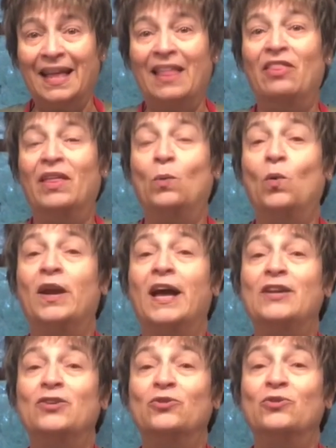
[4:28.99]
Then what I
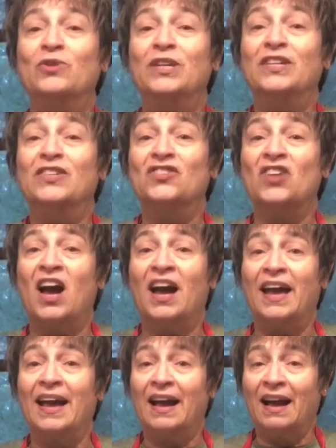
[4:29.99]
do is
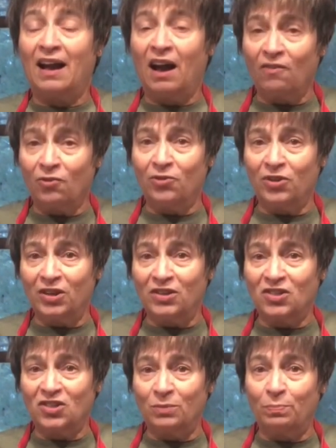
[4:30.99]
I cover the
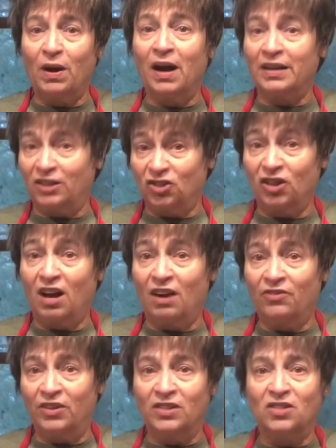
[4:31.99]
Instant Pot, I shut off
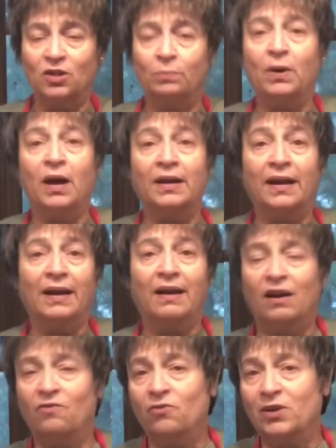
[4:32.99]
the Instant Pot, I
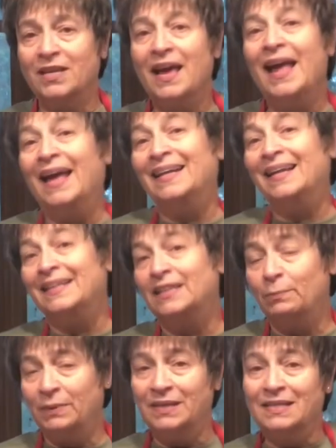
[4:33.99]
cover it, and I let the
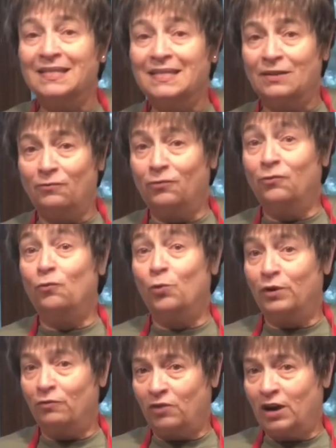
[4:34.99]
beans sit for
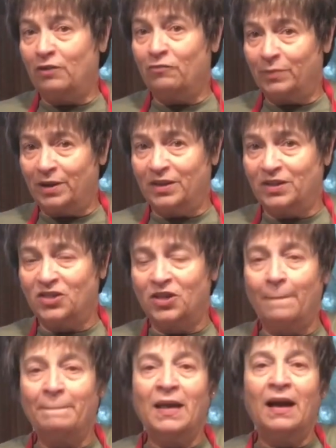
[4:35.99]
45 minutes.
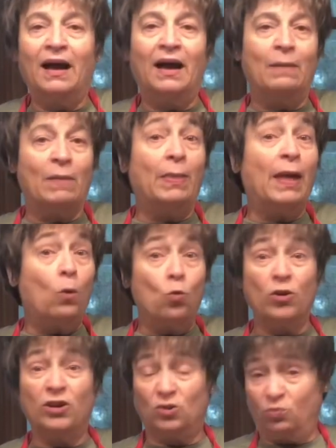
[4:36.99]
And that
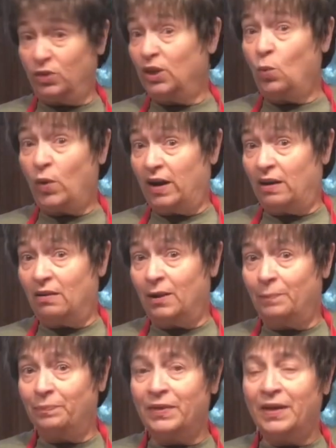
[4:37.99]
works really well.